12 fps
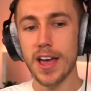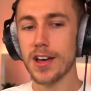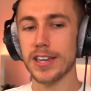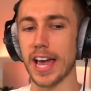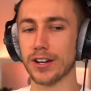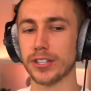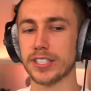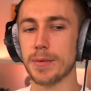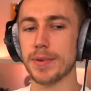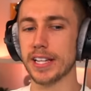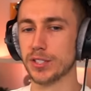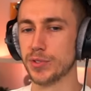Yeah, Chris
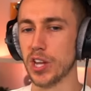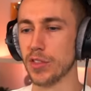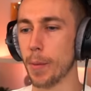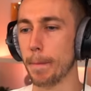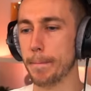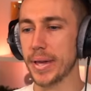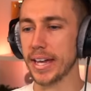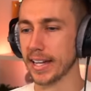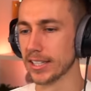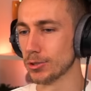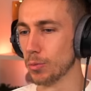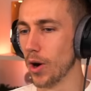MD has done the
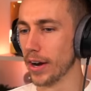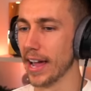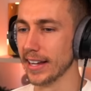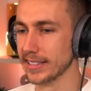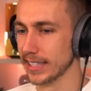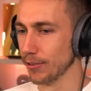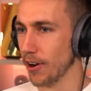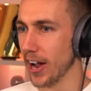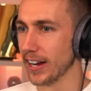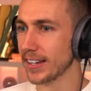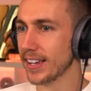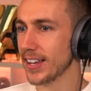biggest 180, right?